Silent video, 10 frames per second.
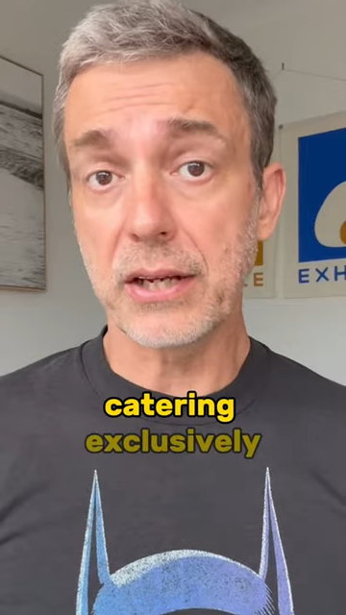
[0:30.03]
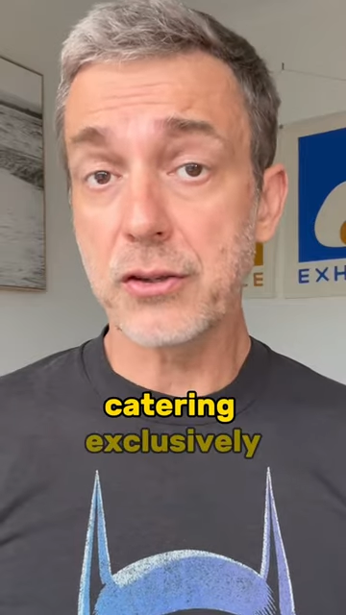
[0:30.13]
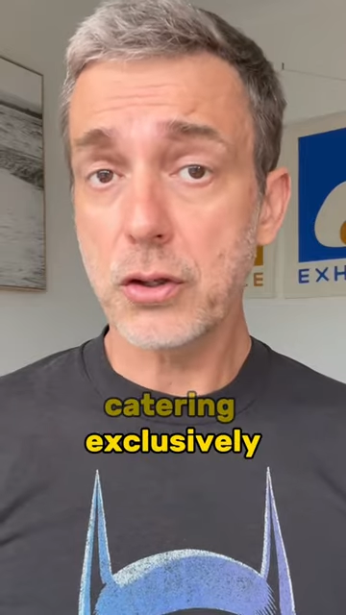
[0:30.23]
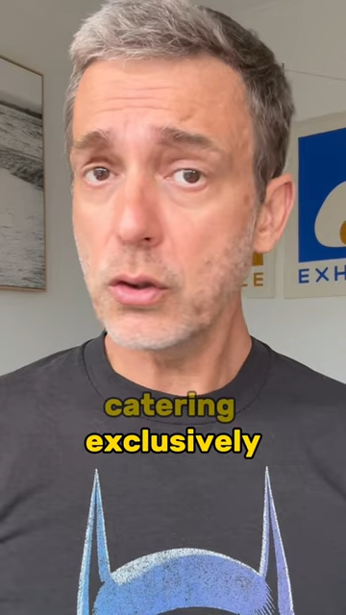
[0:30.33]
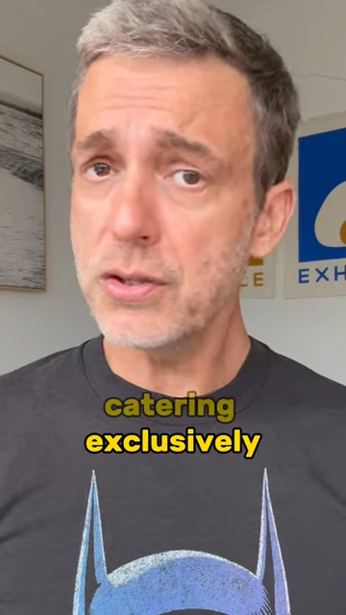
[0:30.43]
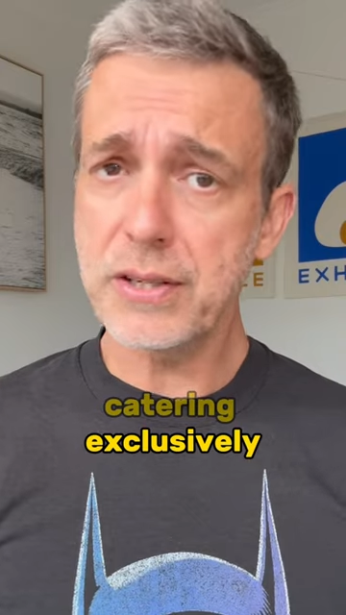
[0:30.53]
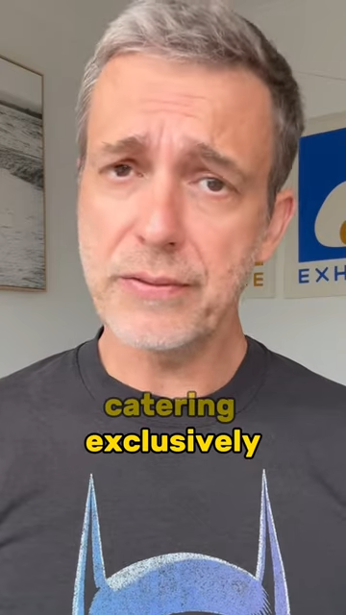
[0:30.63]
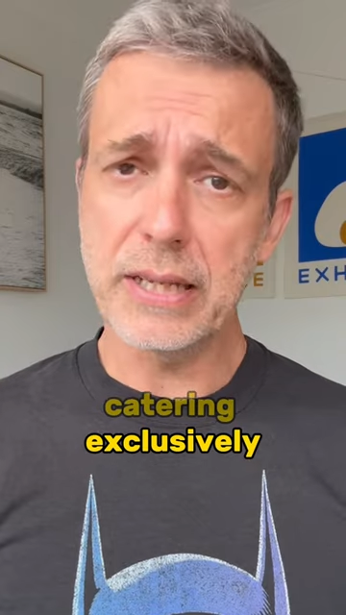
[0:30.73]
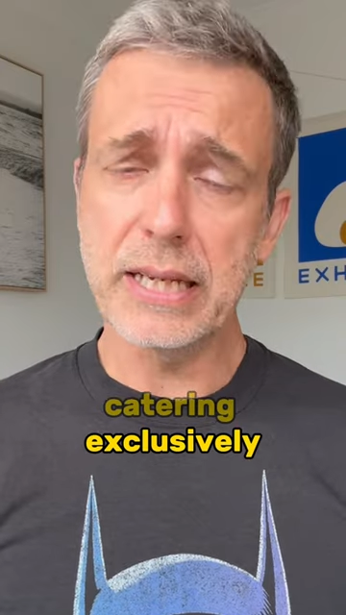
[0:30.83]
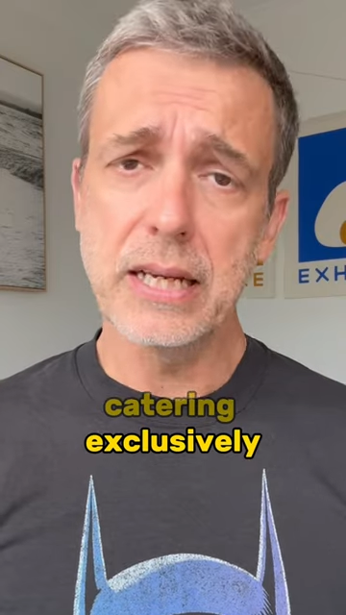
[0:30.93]

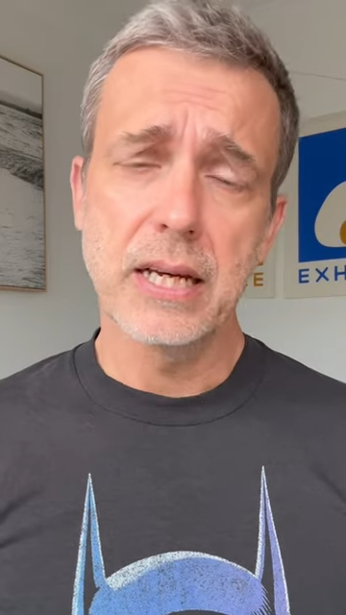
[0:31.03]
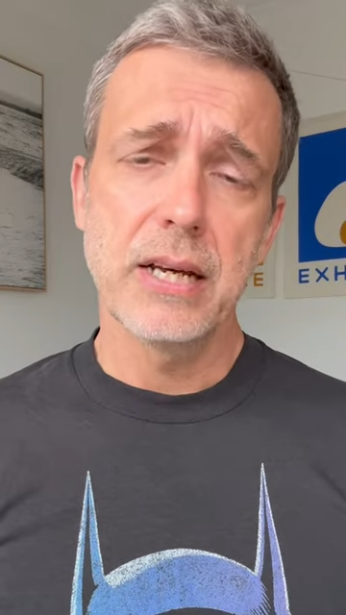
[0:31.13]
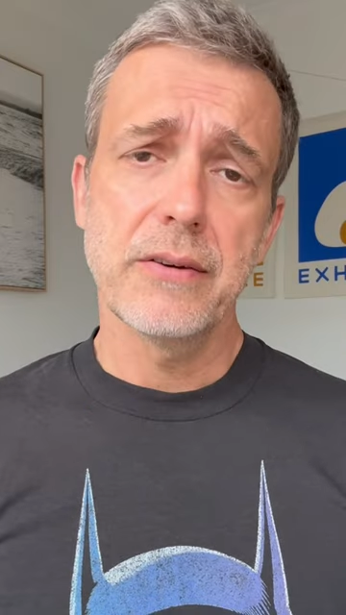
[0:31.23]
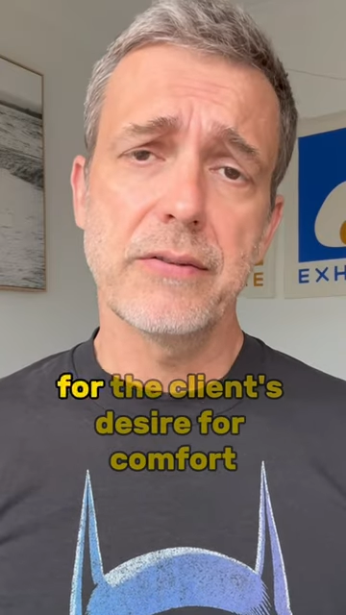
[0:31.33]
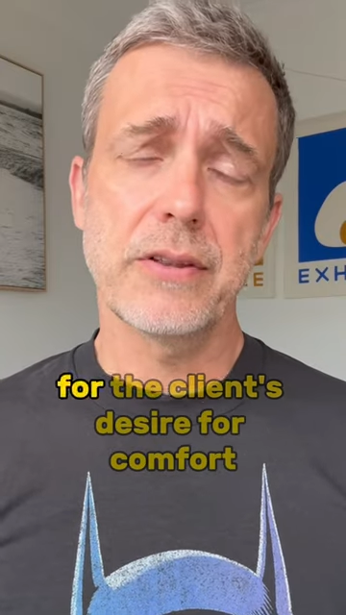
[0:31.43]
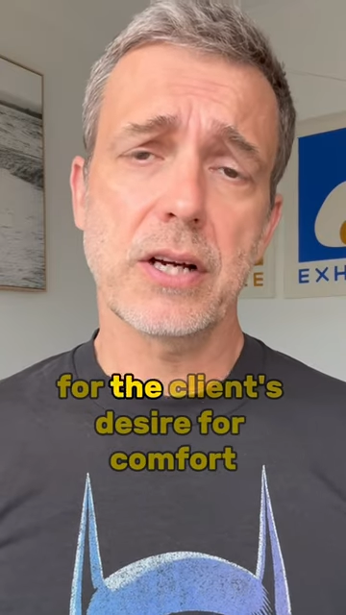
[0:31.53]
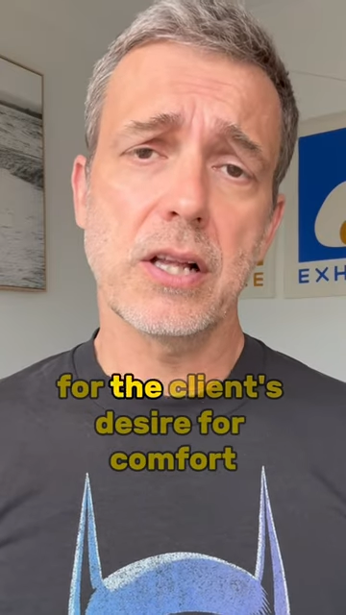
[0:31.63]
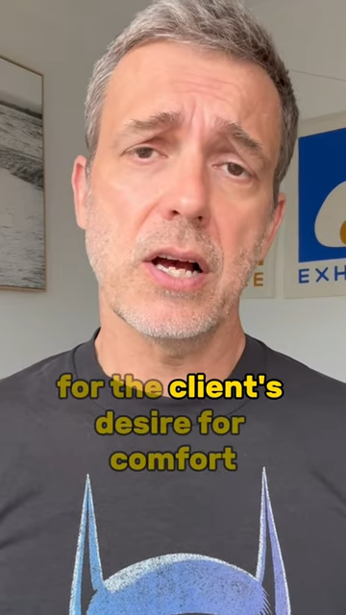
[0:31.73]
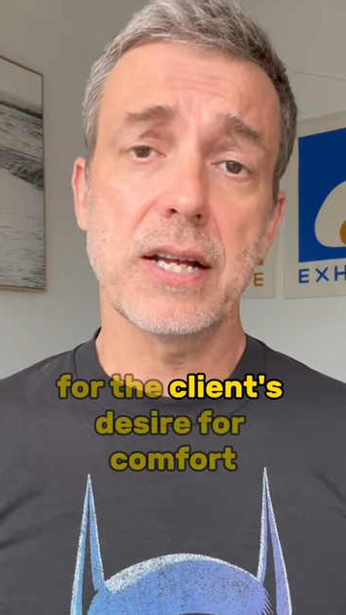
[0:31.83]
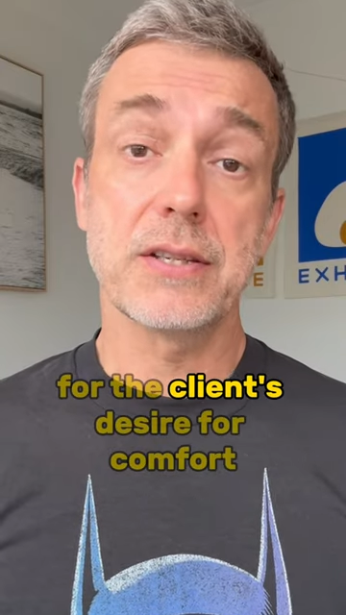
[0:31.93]
exclusively for the
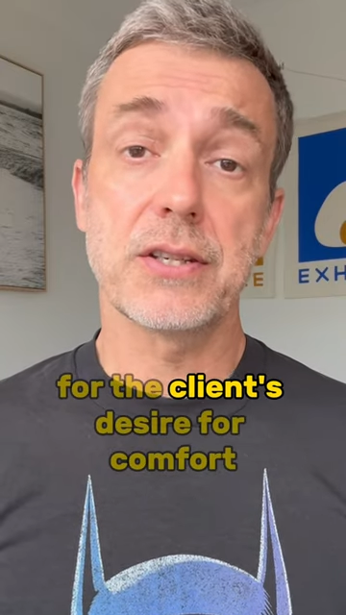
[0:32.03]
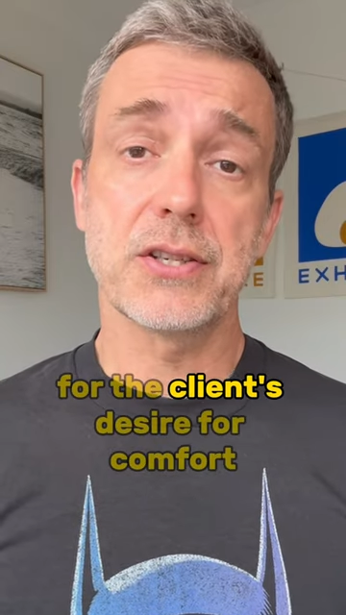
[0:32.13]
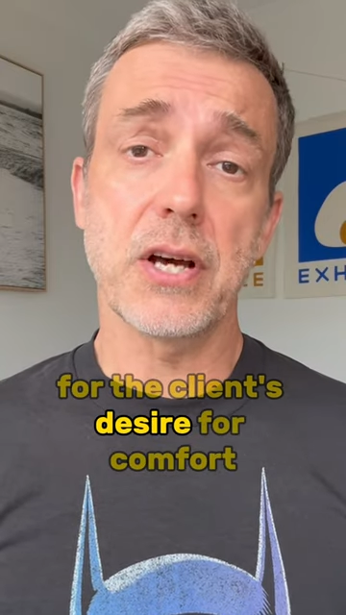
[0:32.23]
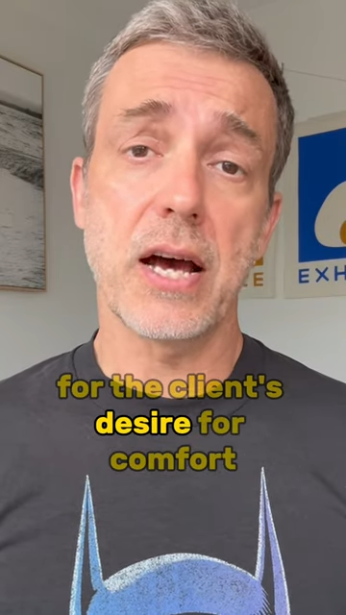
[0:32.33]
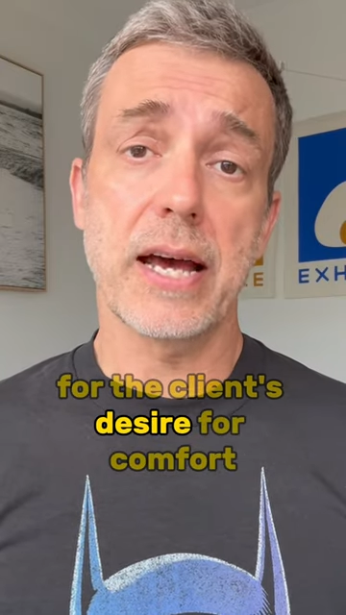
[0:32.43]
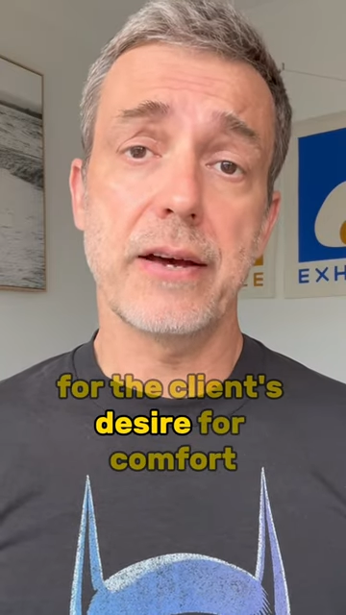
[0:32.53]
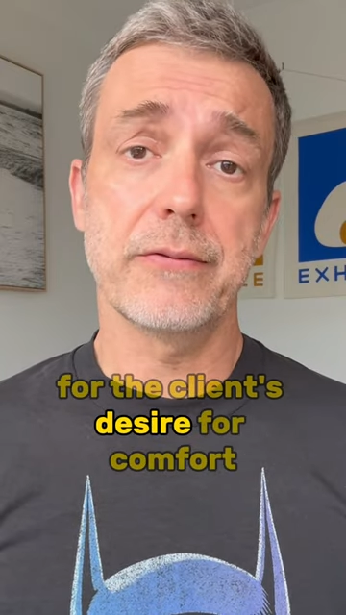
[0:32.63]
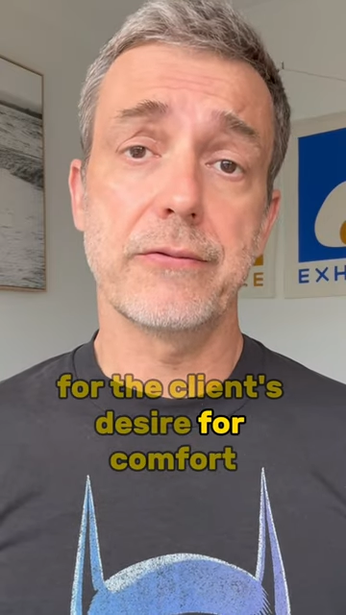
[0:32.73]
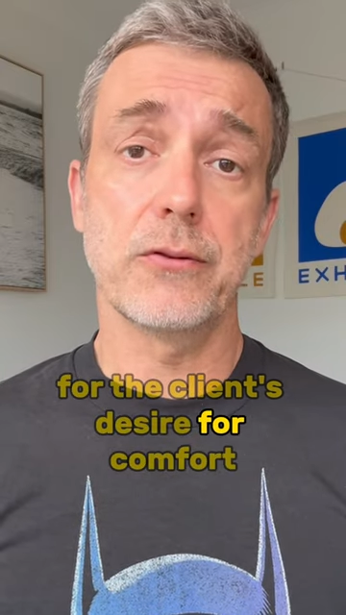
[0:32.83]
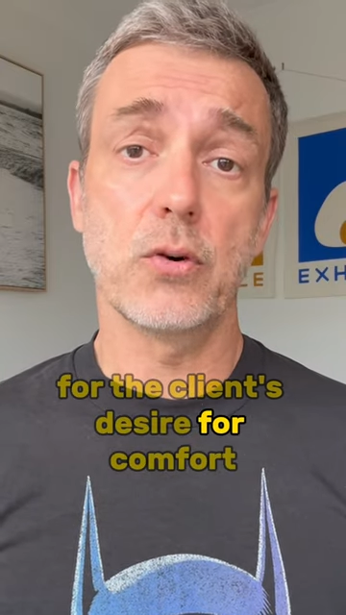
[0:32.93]
client's desire
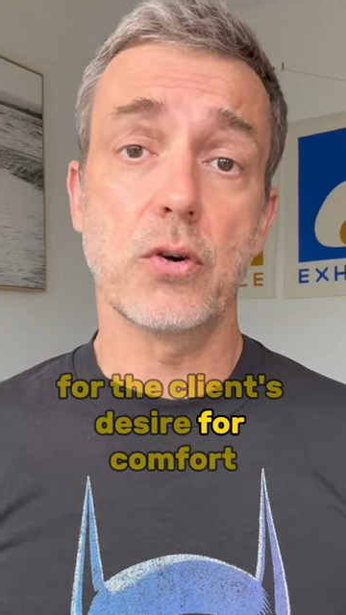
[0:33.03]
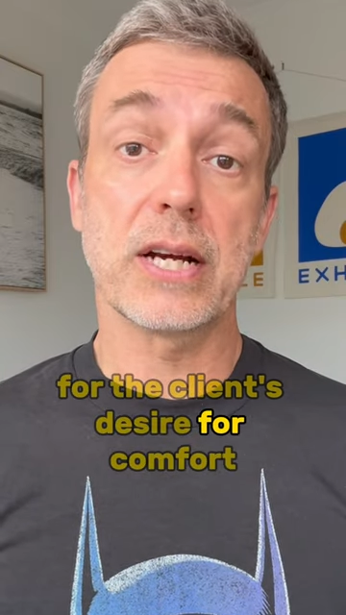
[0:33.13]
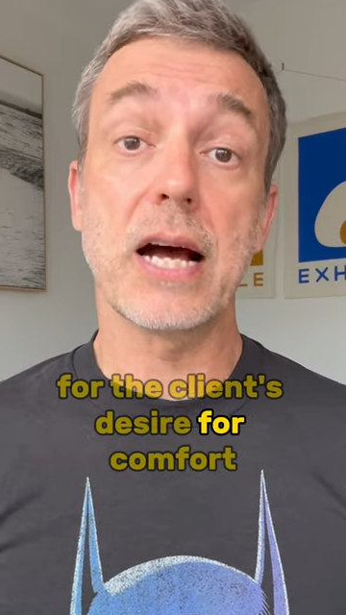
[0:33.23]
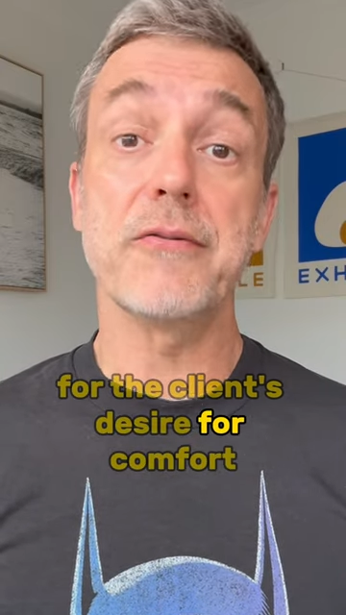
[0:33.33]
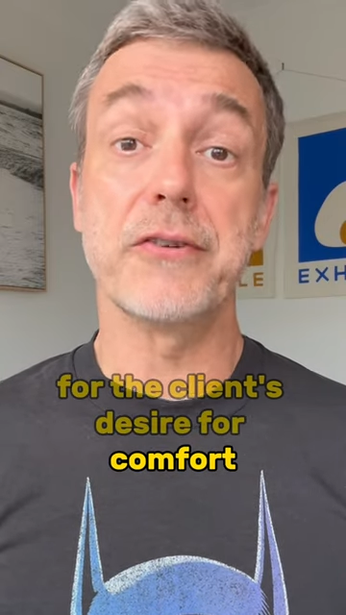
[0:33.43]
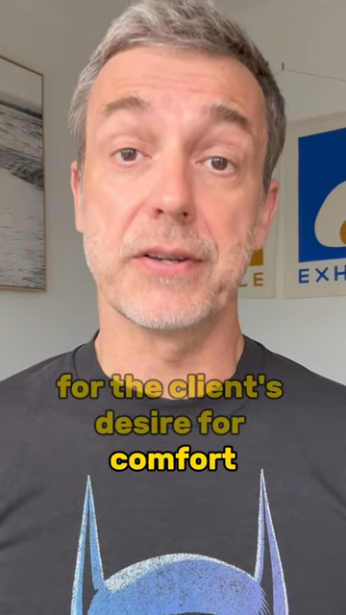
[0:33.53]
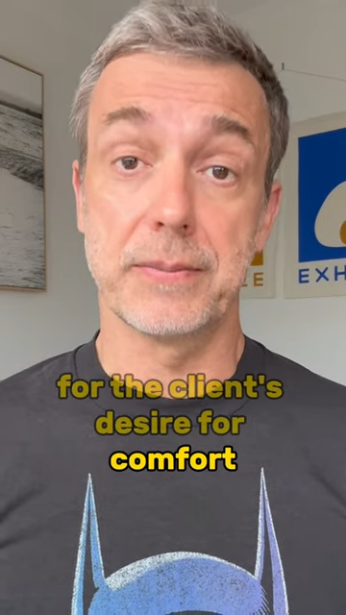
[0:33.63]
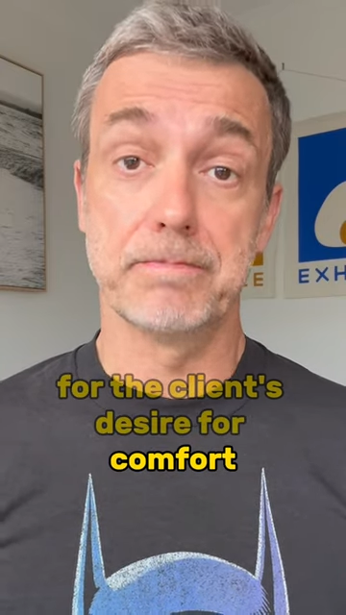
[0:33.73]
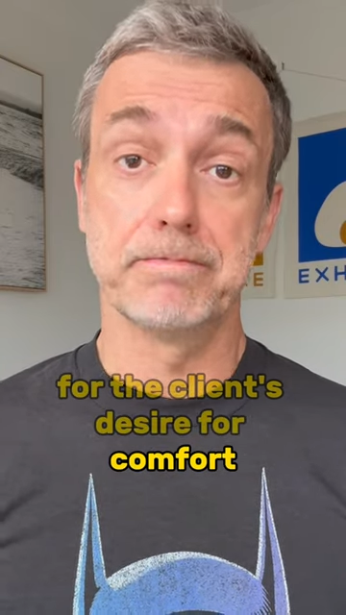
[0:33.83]
for comfort.